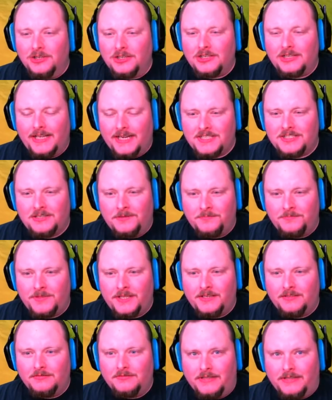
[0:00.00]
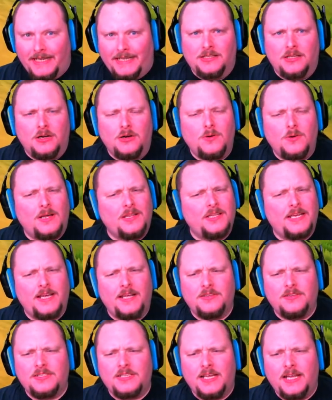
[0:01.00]
like something yellow on the
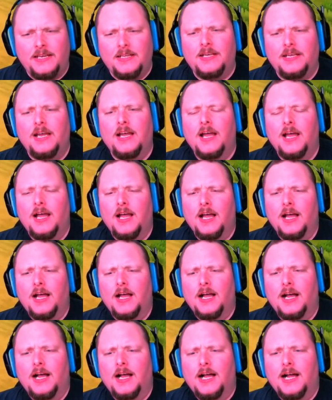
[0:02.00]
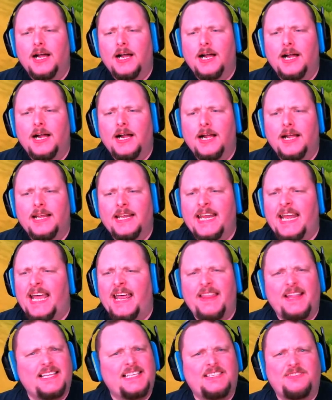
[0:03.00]
outside, yeah,
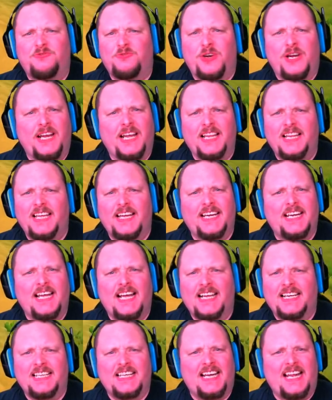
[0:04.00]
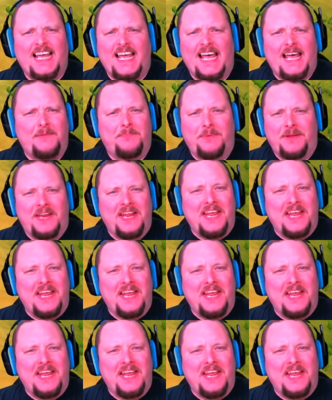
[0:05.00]
that's really not gonna happen.